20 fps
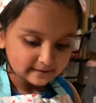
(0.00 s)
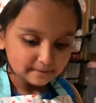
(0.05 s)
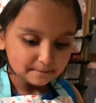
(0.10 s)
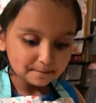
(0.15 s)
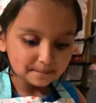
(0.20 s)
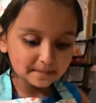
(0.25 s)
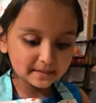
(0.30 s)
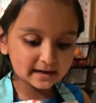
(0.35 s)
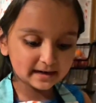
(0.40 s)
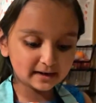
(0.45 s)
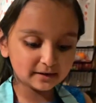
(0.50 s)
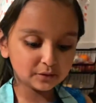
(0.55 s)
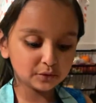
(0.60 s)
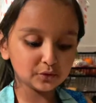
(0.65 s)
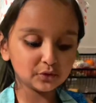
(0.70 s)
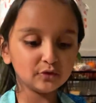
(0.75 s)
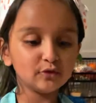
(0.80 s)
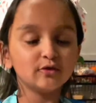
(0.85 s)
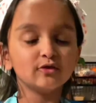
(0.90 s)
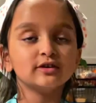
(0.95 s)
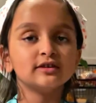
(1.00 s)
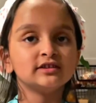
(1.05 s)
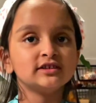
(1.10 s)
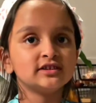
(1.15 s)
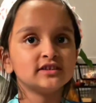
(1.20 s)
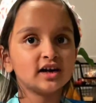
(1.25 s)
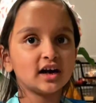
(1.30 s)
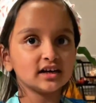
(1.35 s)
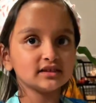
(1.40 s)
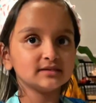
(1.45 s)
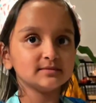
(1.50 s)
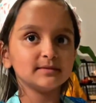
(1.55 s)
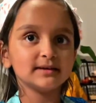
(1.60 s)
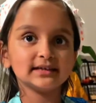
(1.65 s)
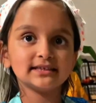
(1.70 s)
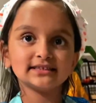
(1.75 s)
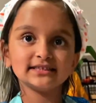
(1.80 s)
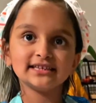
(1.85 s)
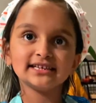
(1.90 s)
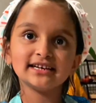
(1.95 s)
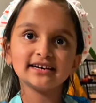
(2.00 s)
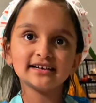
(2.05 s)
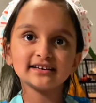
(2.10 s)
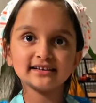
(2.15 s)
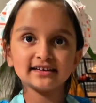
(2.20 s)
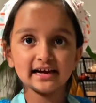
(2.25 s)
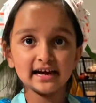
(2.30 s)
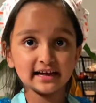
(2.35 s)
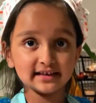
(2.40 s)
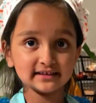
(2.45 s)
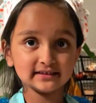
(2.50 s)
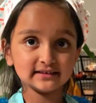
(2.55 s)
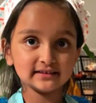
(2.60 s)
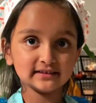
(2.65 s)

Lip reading: now you start mixing again.